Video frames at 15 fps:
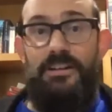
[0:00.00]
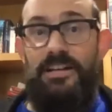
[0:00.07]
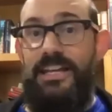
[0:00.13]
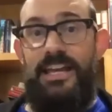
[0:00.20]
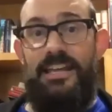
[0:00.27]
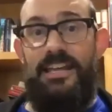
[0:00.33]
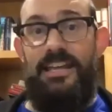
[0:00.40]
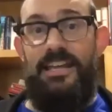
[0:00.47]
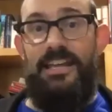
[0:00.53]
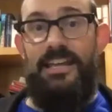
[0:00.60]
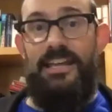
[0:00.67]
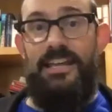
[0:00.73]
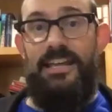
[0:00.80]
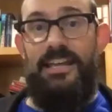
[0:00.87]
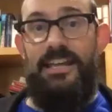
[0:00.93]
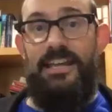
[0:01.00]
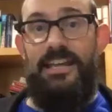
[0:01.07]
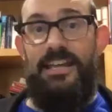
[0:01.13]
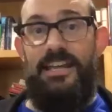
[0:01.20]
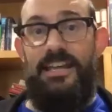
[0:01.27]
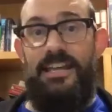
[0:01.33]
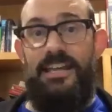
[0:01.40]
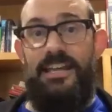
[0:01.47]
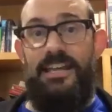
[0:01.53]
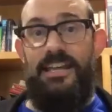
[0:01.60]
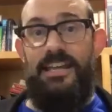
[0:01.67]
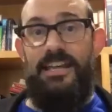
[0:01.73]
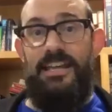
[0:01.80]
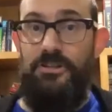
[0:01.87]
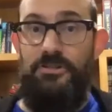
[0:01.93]
Again, do
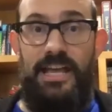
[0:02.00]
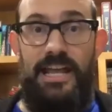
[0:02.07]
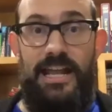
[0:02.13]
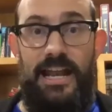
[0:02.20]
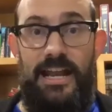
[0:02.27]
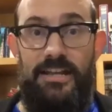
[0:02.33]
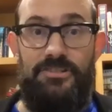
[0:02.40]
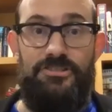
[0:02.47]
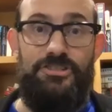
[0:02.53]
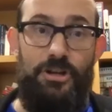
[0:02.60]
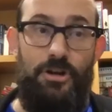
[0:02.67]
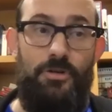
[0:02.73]
it, the better you get at it.